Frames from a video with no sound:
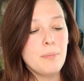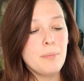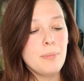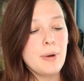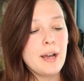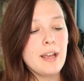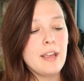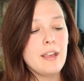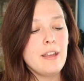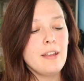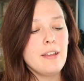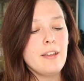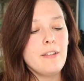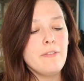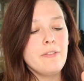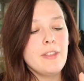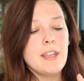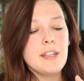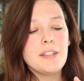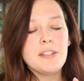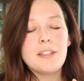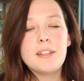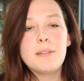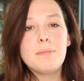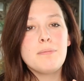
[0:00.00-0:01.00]
But
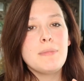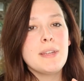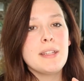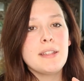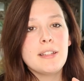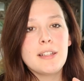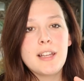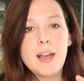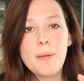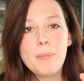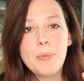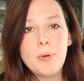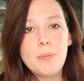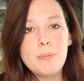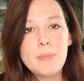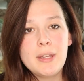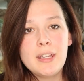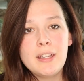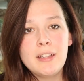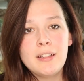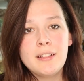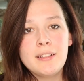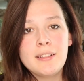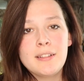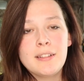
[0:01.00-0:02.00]
they just miss a couple
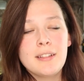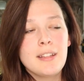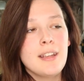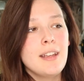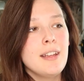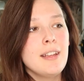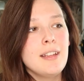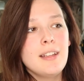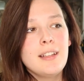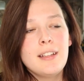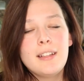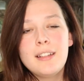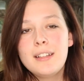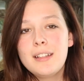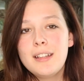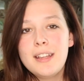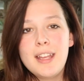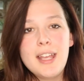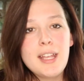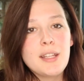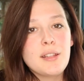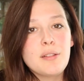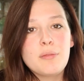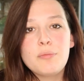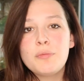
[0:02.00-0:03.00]
meals,
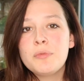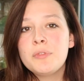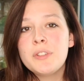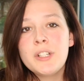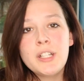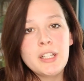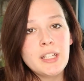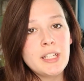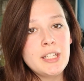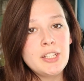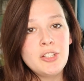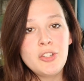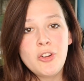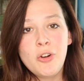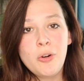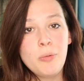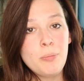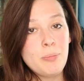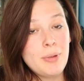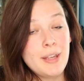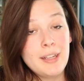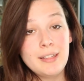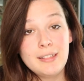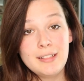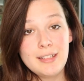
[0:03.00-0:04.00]
it's really no
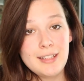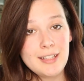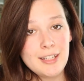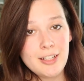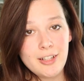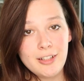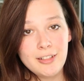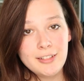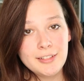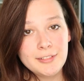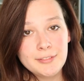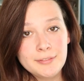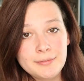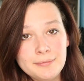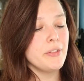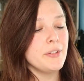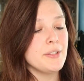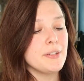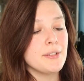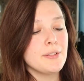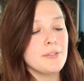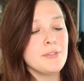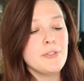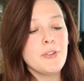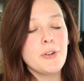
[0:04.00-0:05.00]
big deal.
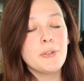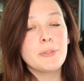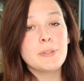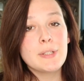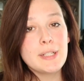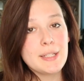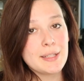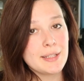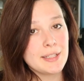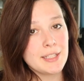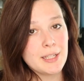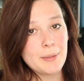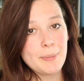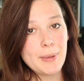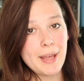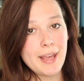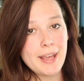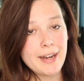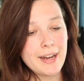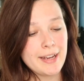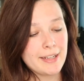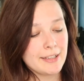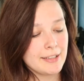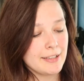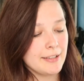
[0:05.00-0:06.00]
There's no reason to
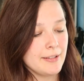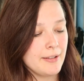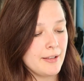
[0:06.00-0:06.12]
panic.